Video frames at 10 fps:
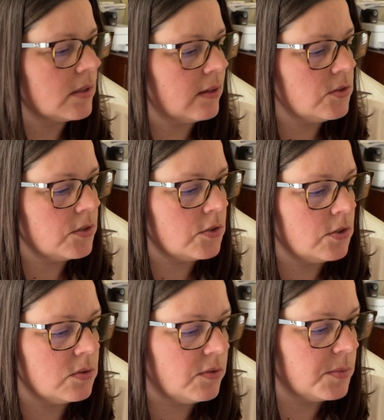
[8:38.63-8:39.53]
I'll just
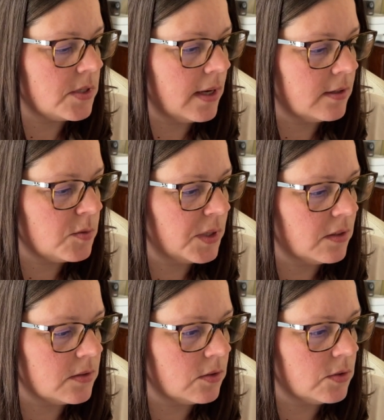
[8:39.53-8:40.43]
choose from stash
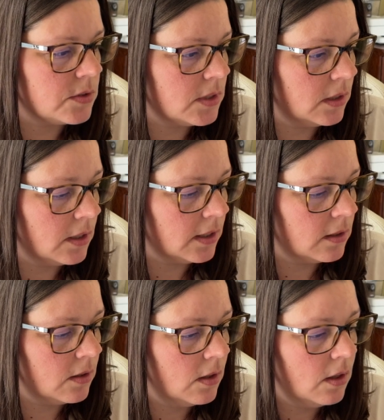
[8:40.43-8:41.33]
because you just need like
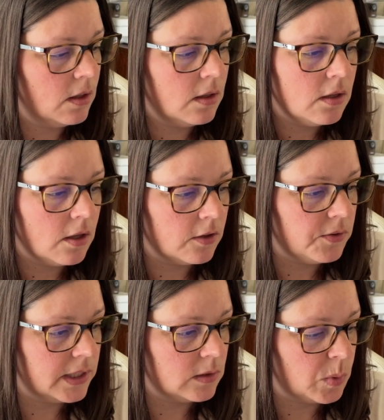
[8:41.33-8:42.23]
a
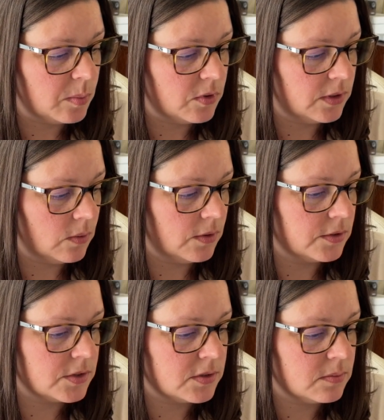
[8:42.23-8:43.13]
green, a purple, and
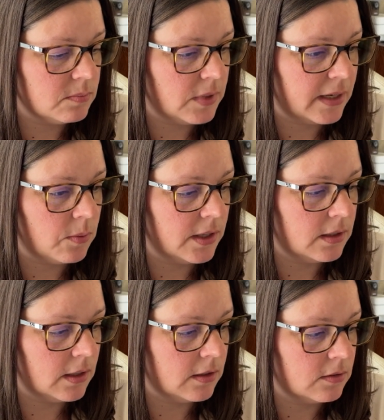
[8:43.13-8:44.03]
orange, black, white,
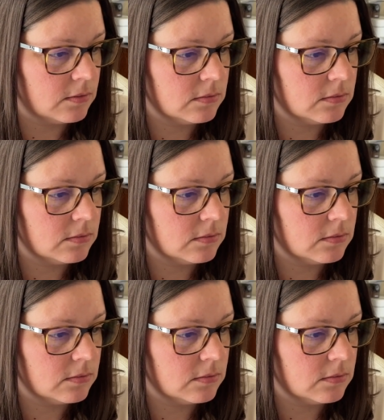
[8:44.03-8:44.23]
yellow.